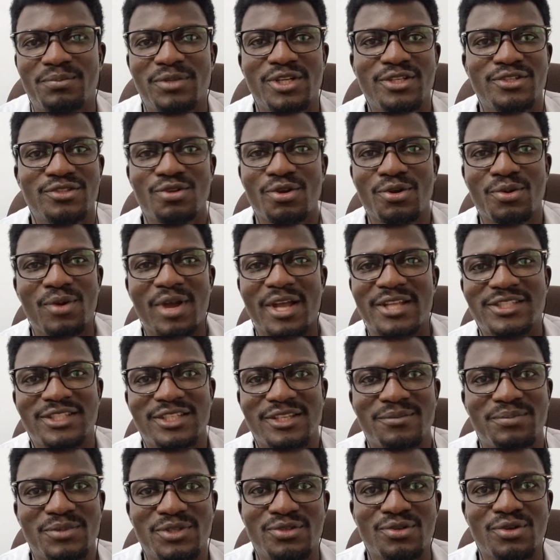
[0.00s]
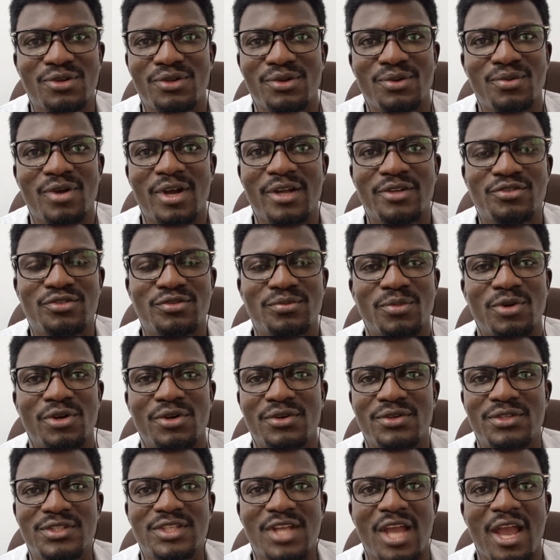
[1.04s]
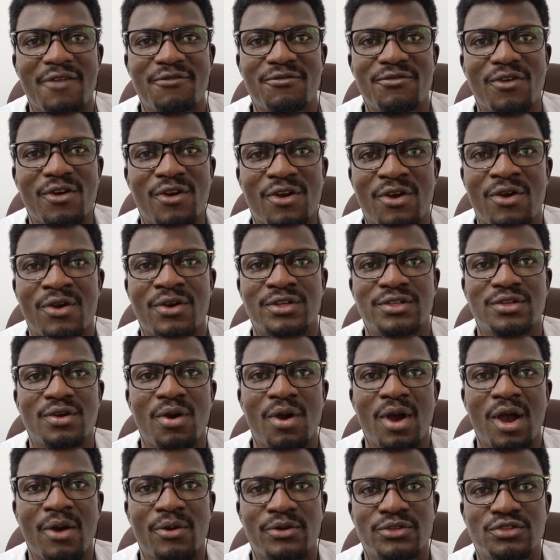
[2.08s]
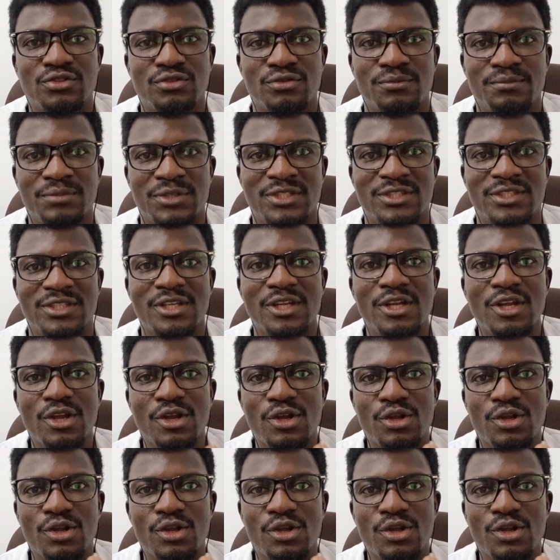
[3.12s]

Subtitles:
Please don't go and skip it on your own. Tomorrow you say, I forgot, or I was too busy.